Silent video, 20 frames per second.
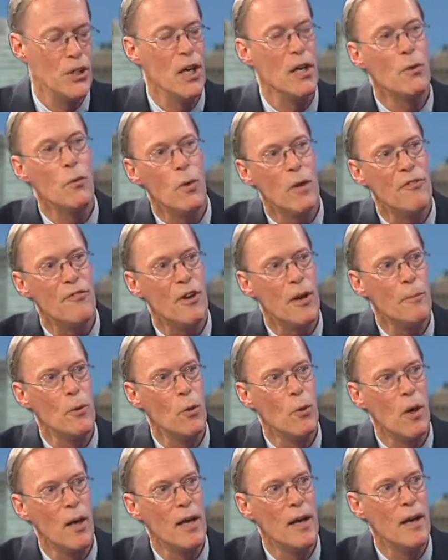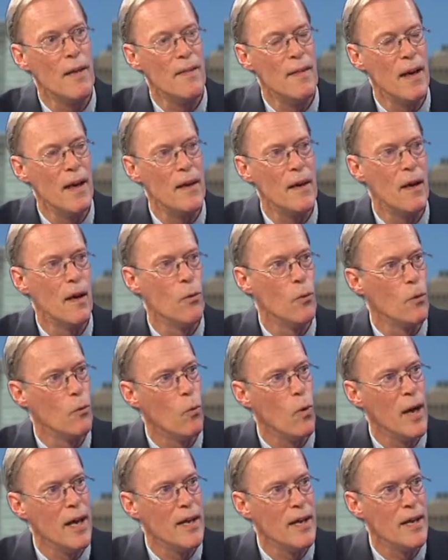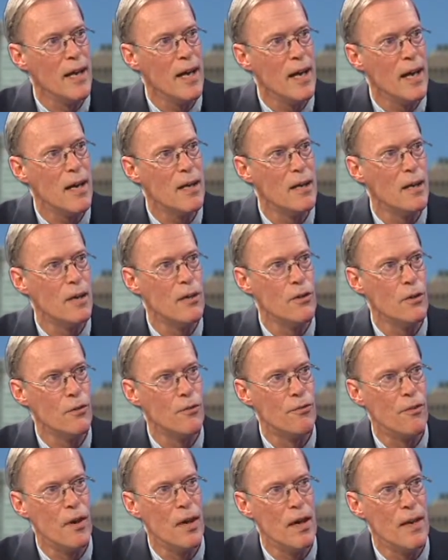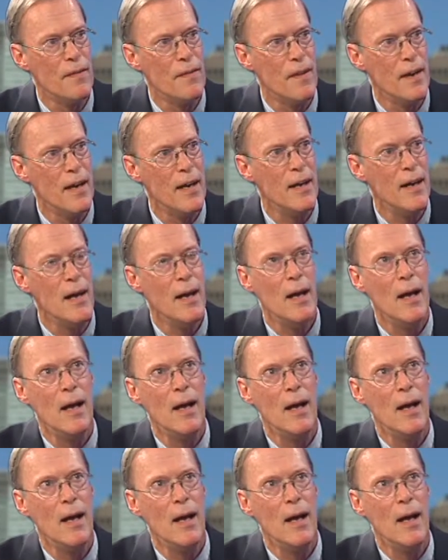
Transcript: January, February, and then I would wait again, and you'll find that